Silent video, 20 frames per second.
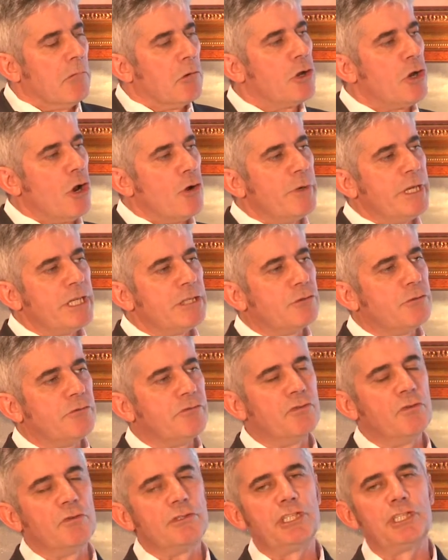going to
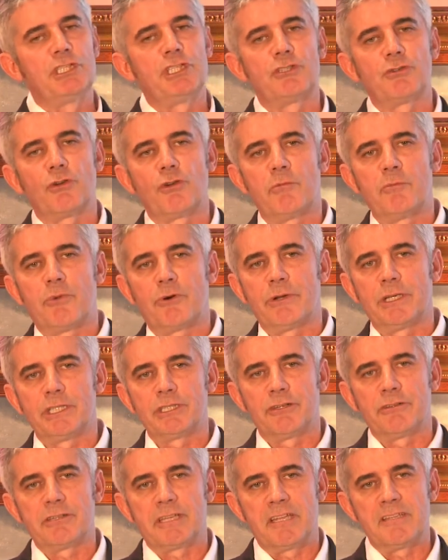full digital
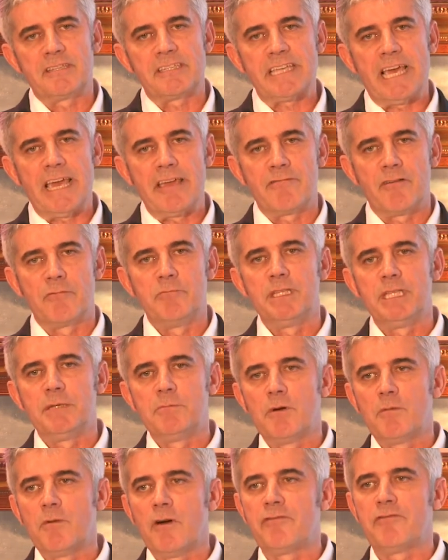operation can save a
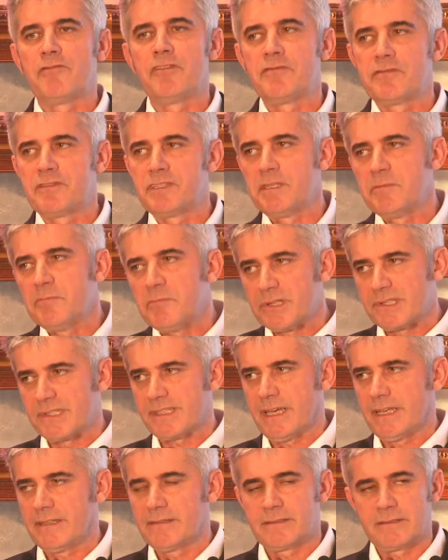minimum of fifteen
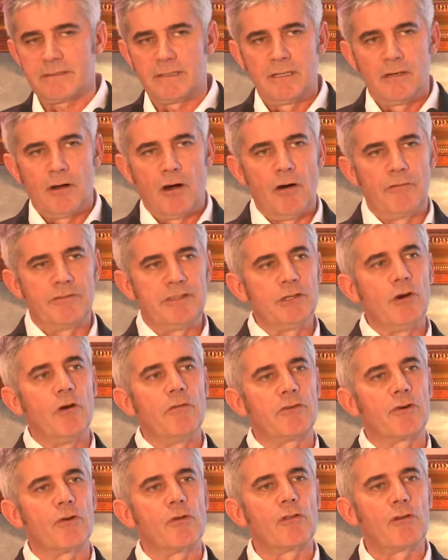percent of the
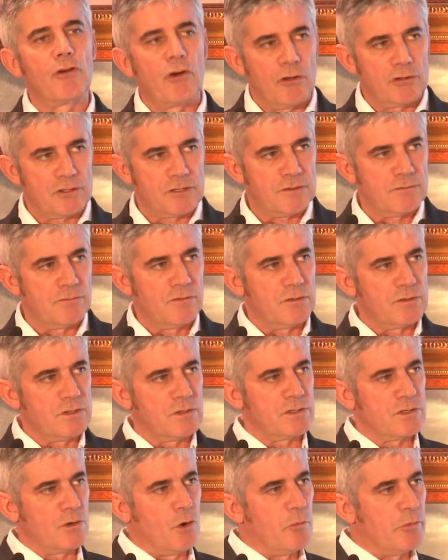overall cost for
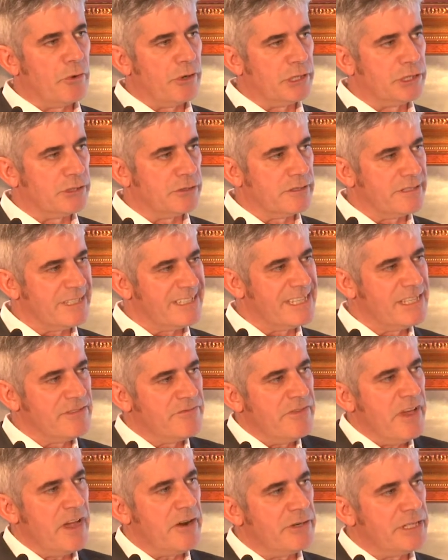those operations. This is
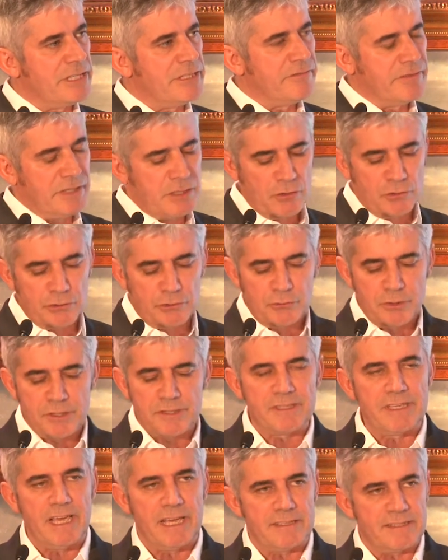very difficult to
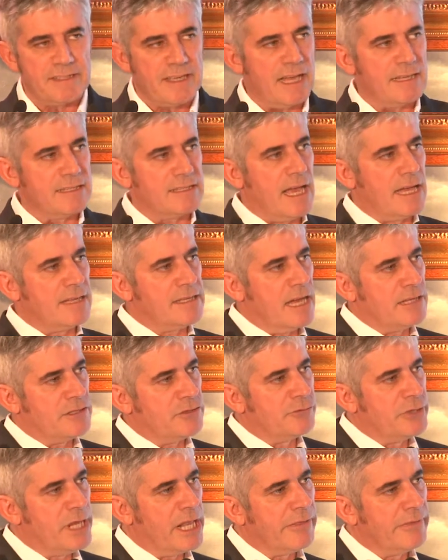assess as, as, as
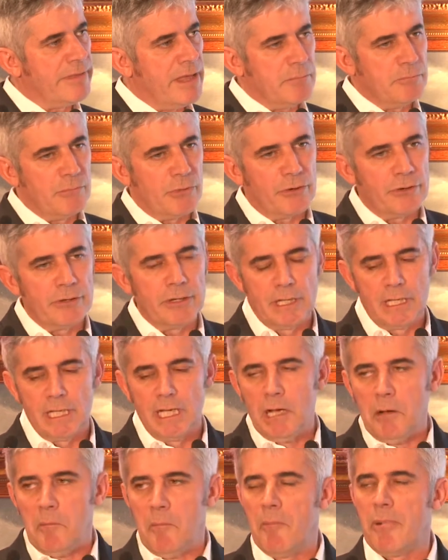a real number,
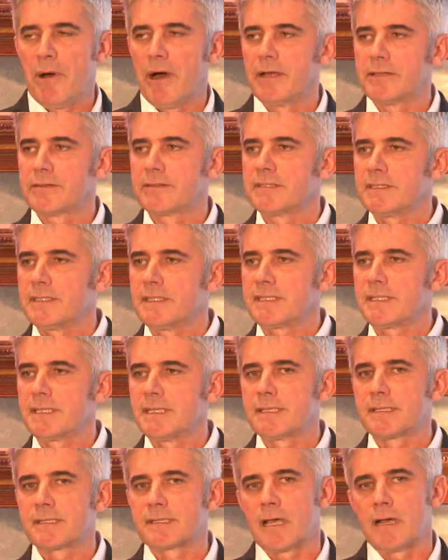but this
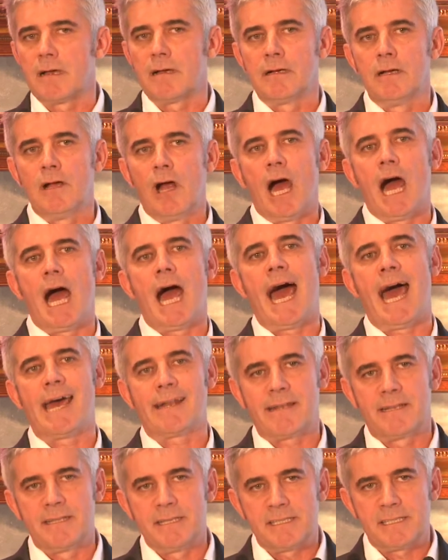is uh,
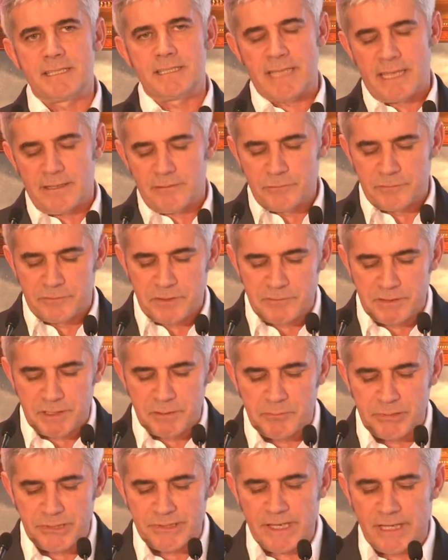at least ten to
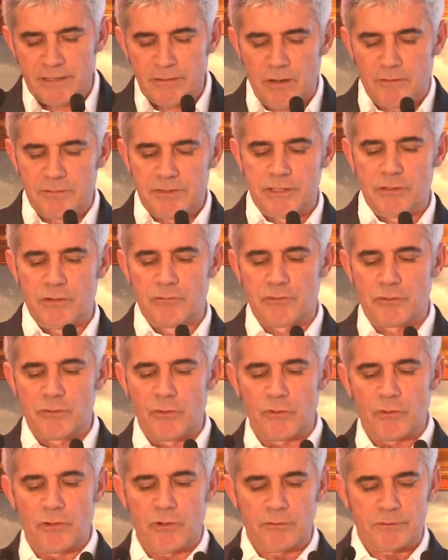fifteen percent of the
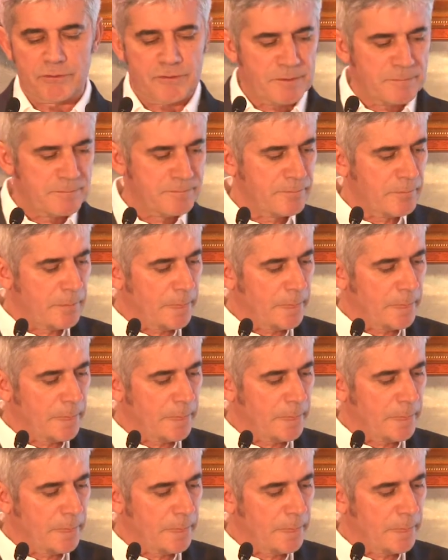overall cost.